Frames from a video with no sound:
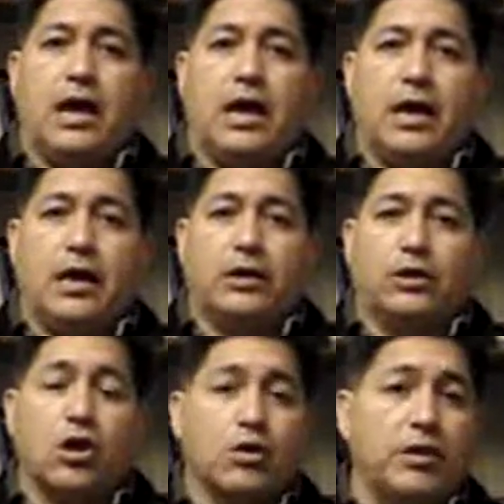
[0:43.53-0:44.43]
uh,
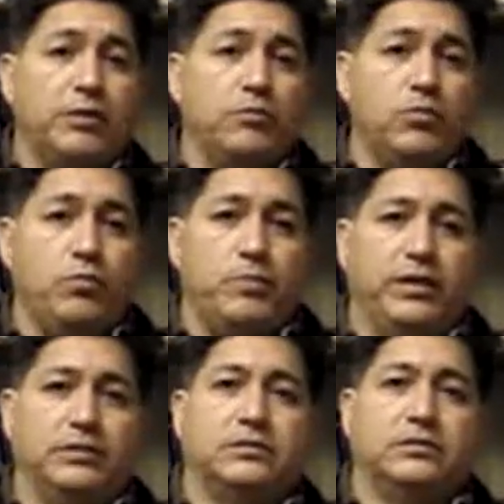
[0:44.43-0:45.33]
current
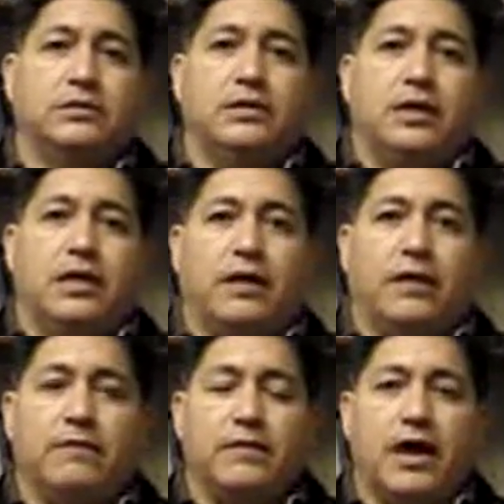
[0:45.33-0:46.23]
movements
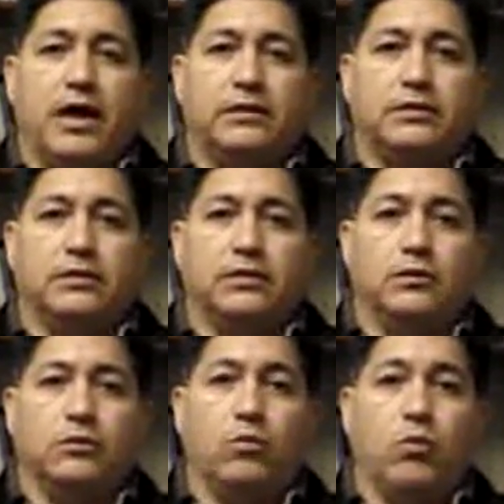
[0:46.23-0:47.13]
that,
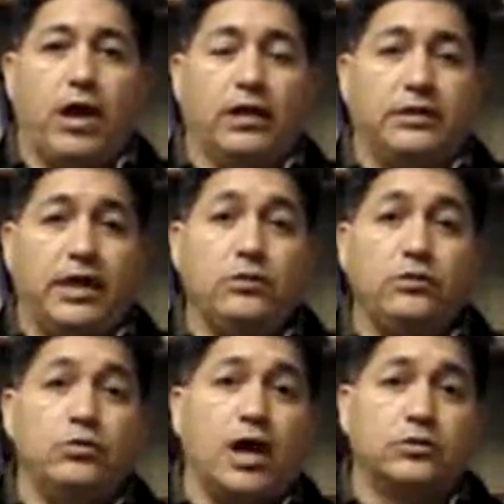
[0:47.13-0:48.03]
while they
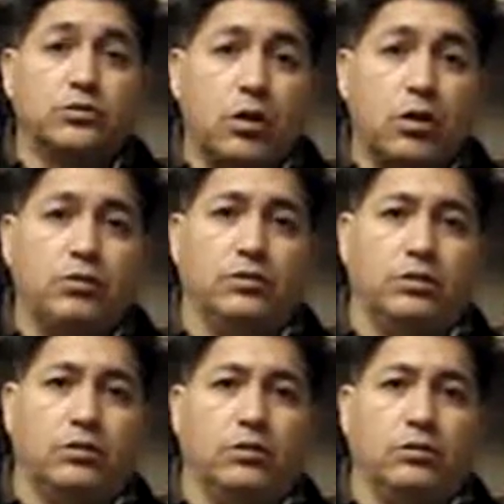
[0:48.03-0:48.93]
do not draw on
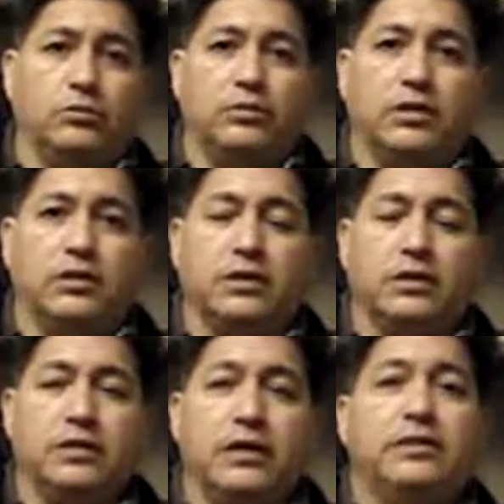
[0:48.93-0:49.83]
decolonial thinking,
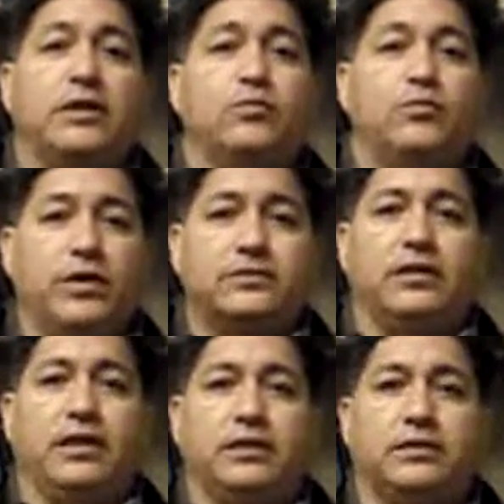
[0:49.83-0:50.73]
they
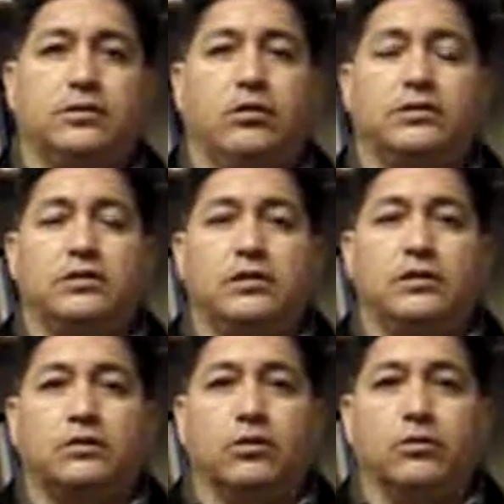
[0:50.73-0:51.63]
resonate on the
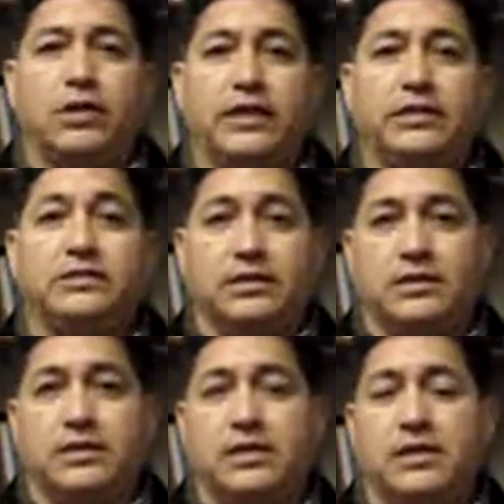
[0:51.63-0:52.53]
decolonizing
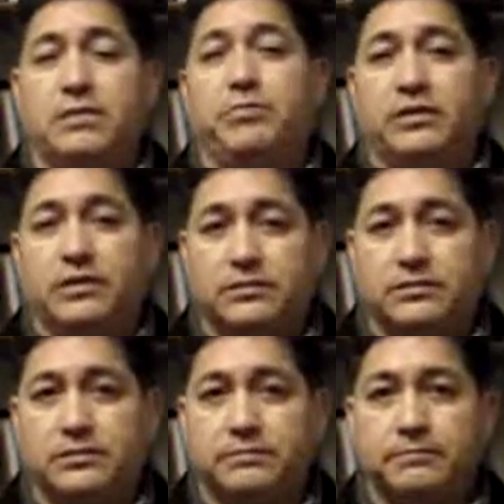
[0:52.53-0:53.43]
impetus.